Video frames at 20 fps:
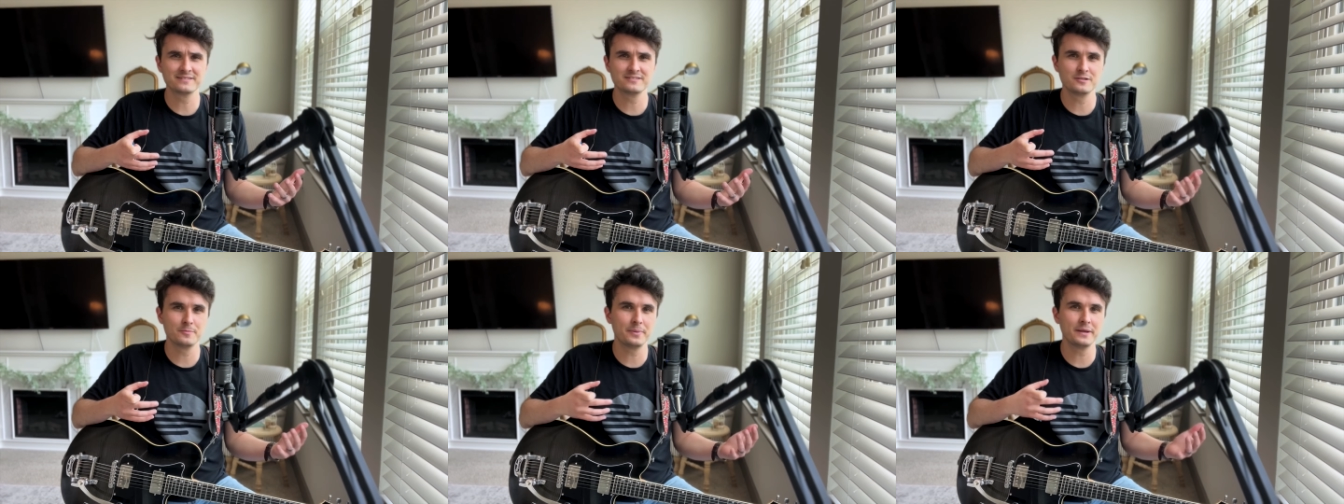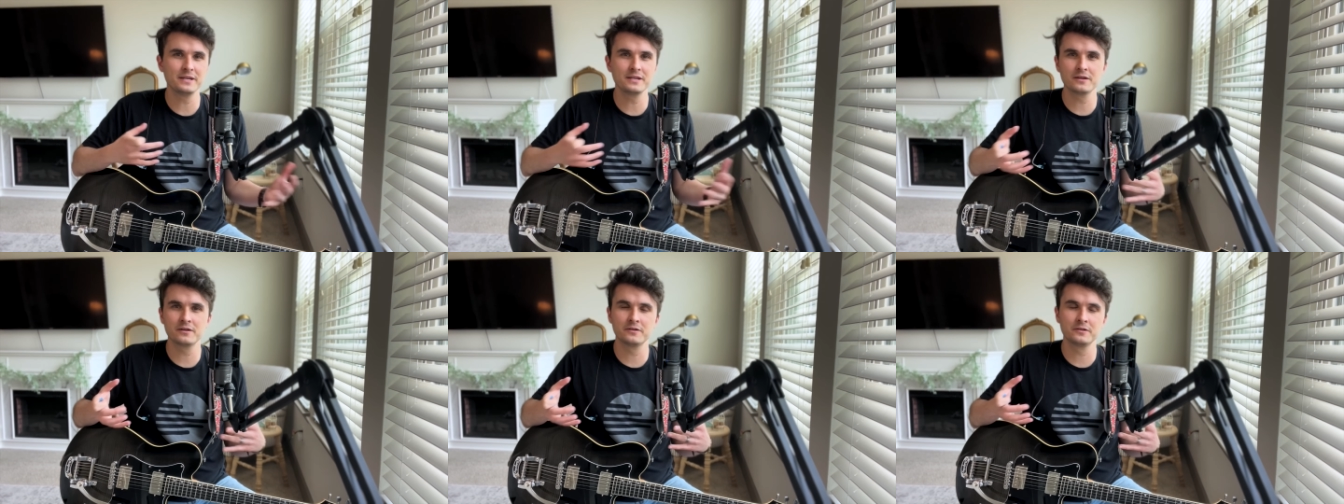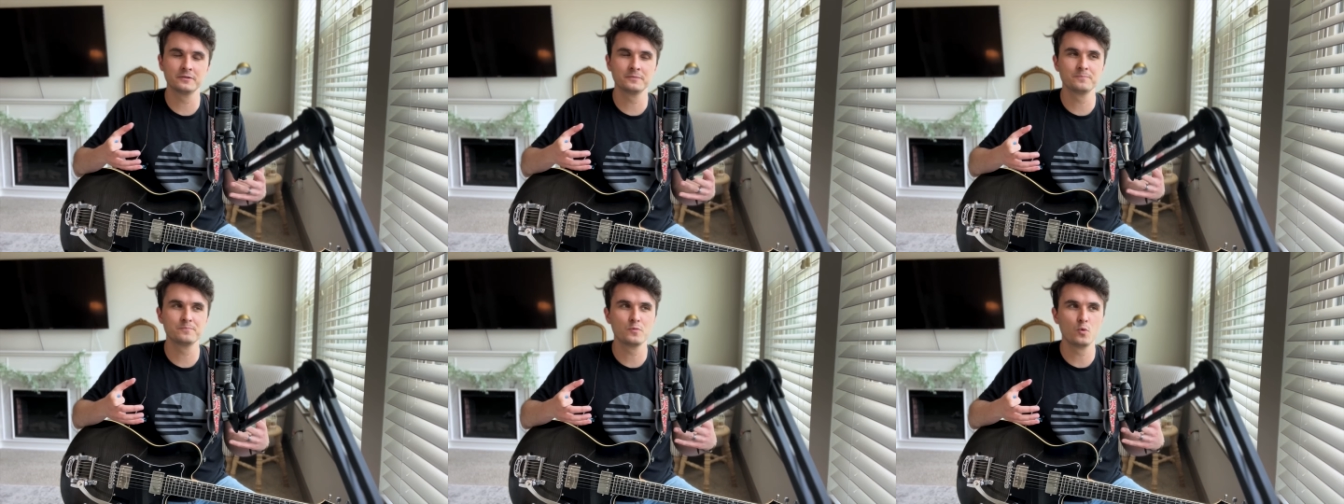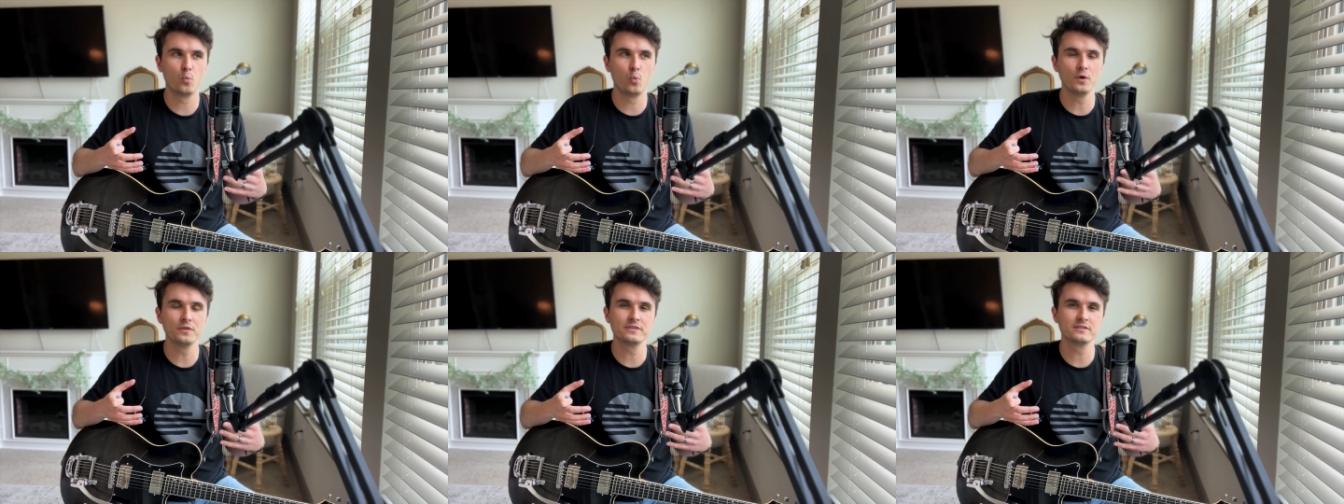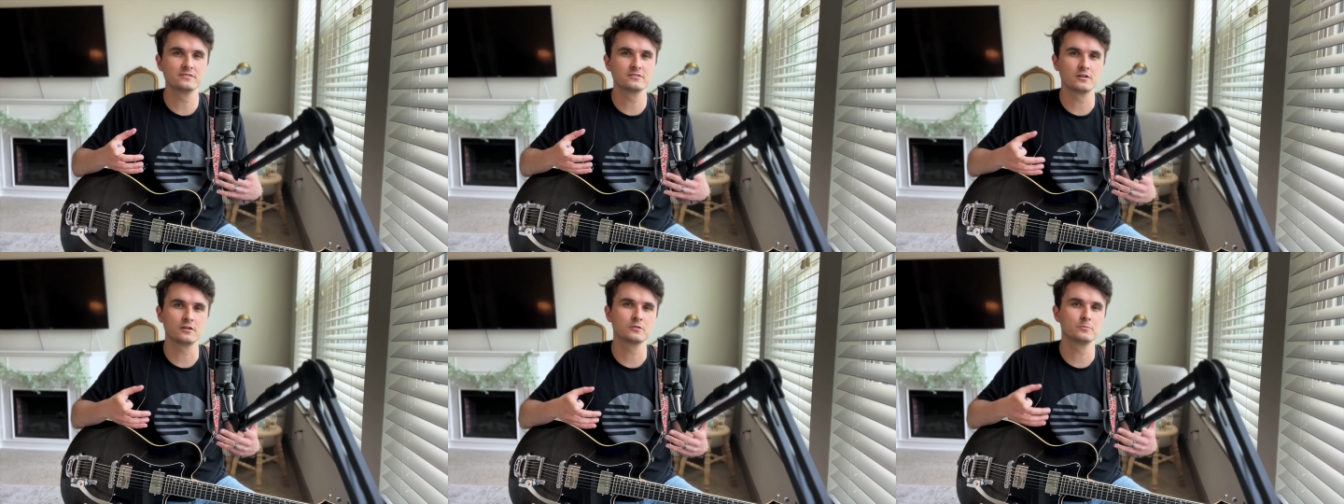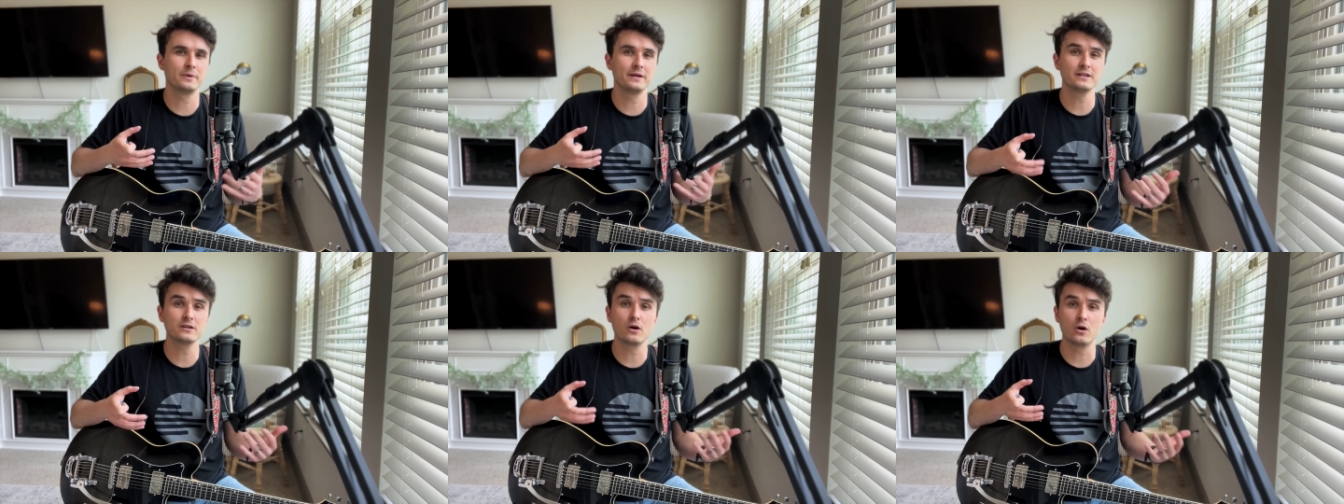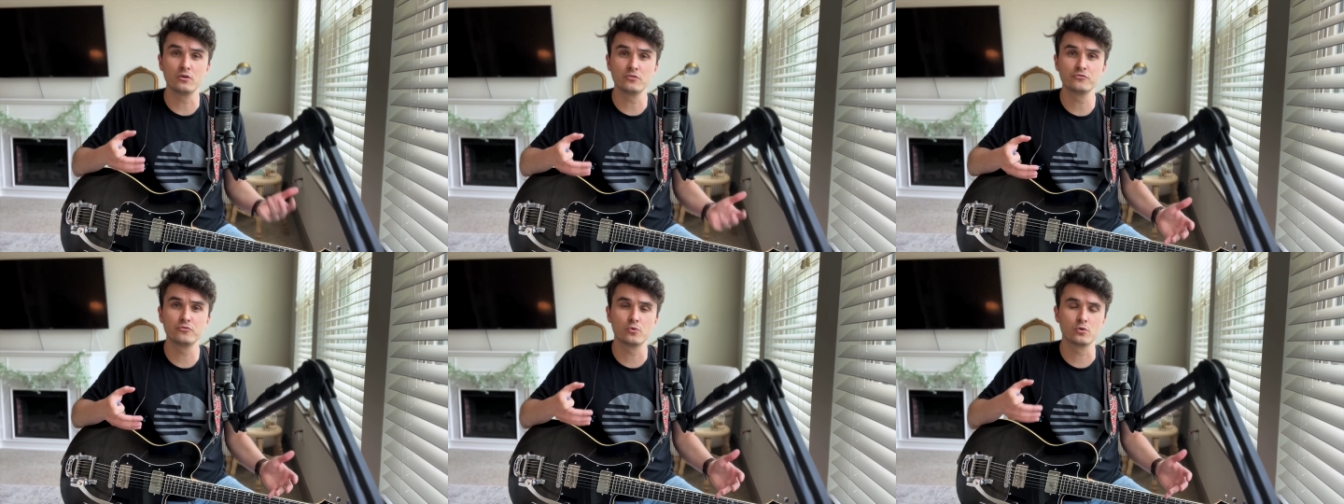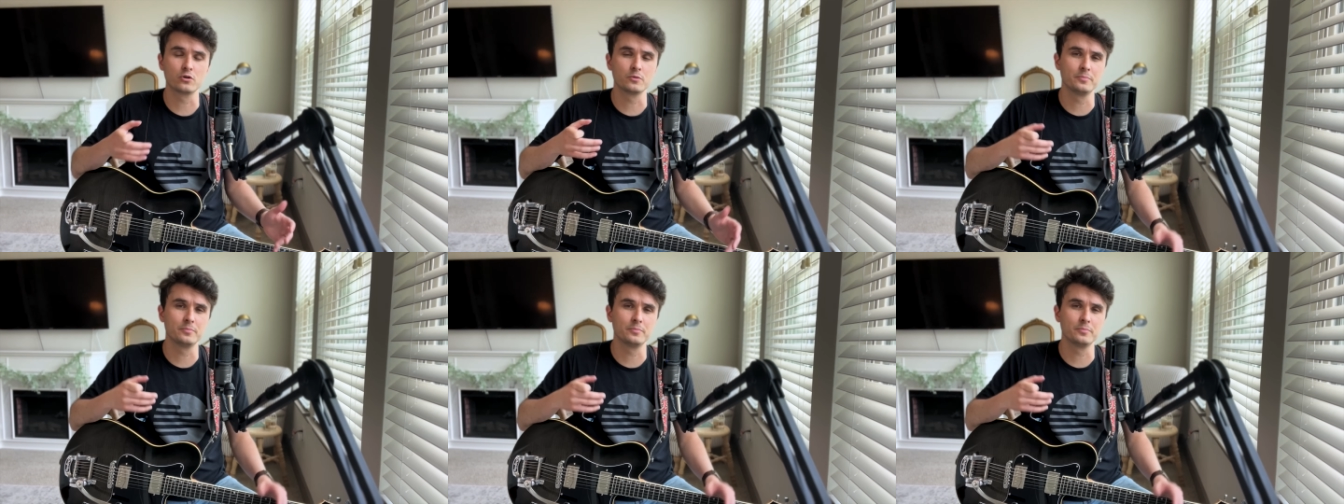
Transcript: depending on what the song might call for,